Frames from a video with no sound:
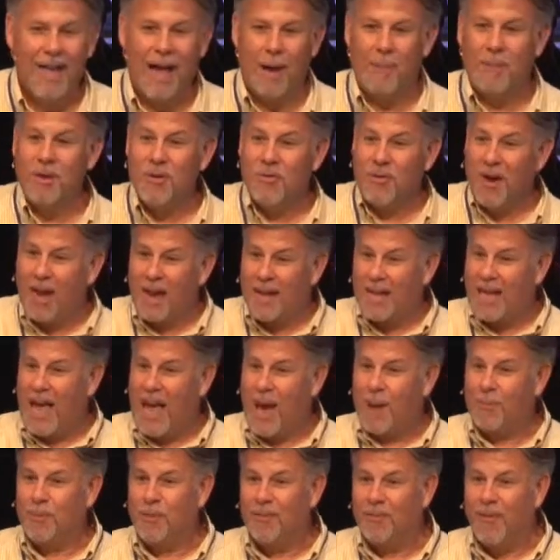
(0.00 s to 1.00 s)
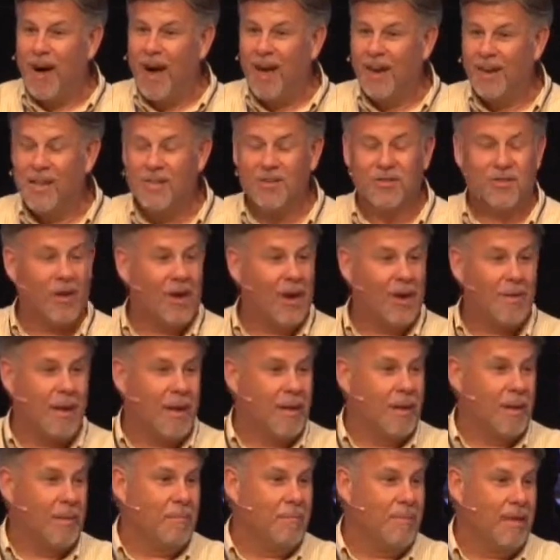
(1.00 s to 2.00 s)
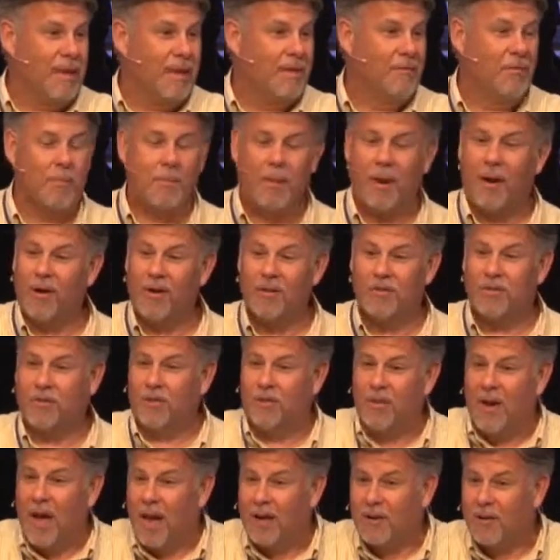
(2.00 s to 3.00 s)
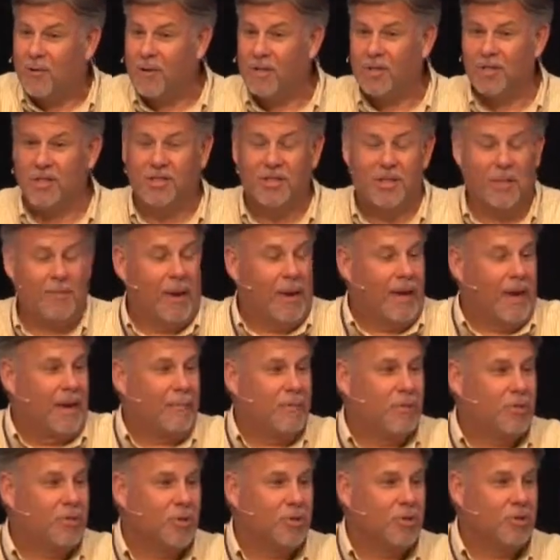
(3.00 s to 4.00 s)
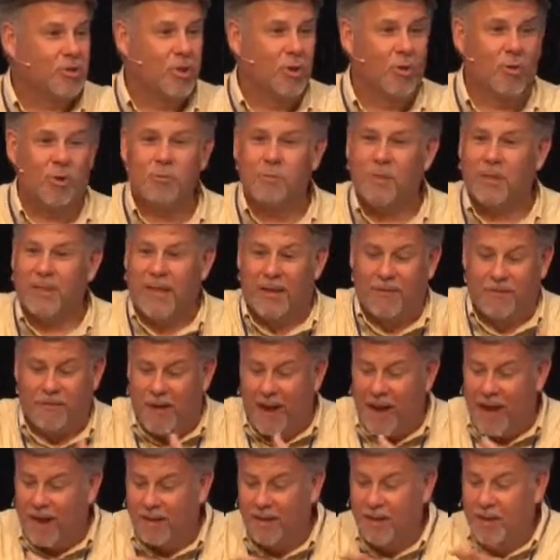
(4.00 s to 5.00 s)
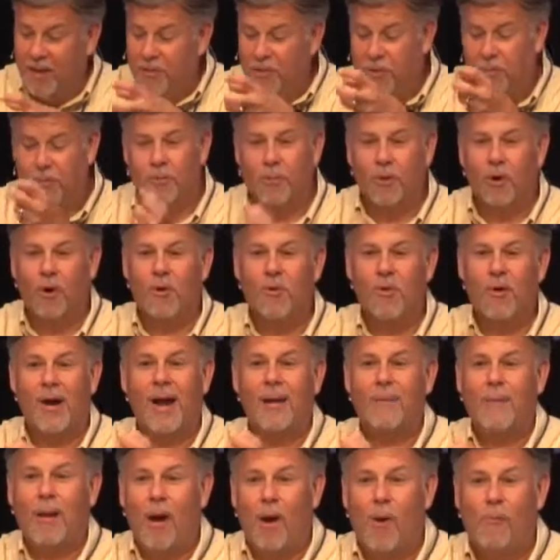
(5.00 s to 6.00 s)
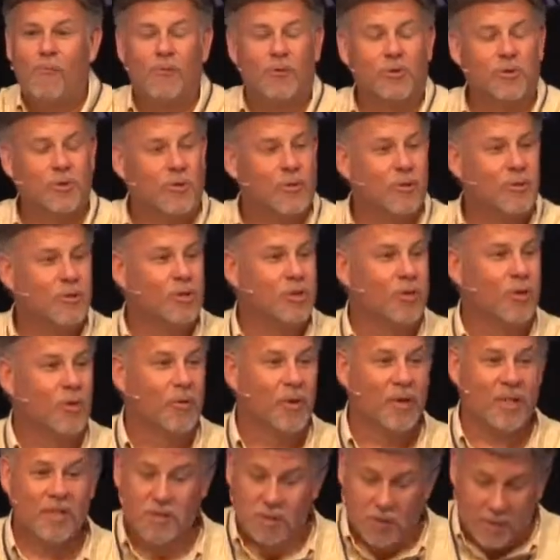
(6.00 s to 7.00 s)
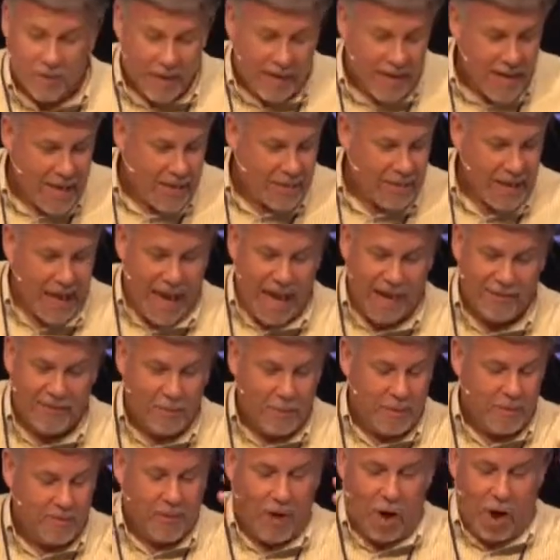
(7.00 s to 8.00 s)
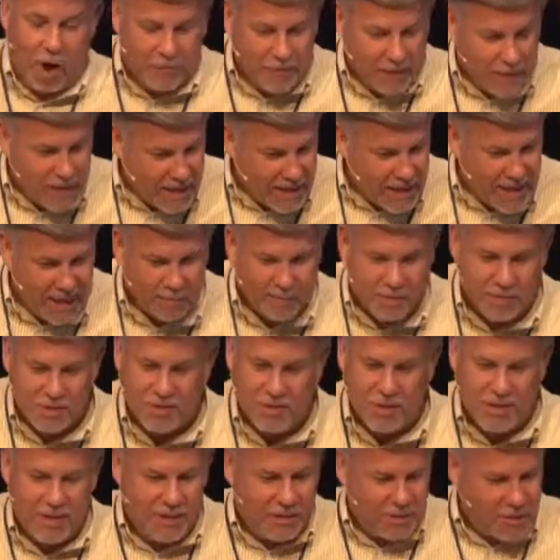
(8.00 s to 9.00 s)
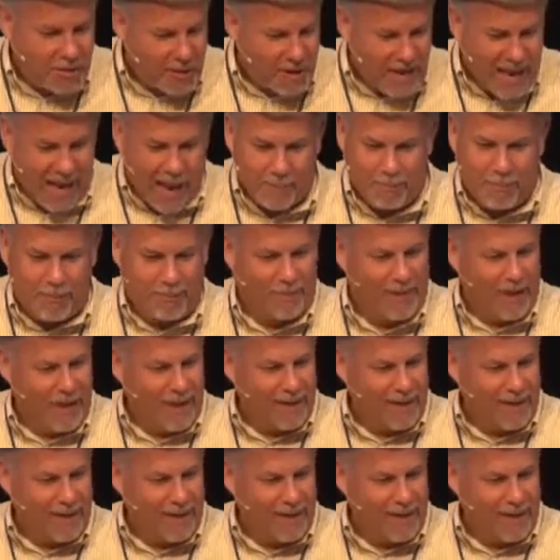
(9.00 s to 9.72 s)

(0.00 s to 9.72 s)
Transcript: I mean, you've got a captive audience there, and, and, and, many of the parents, they're not Christians, they might not be churchgoers, but they find the program helpful to their children, and so they, they have them involved, and they come to see, and they're a captive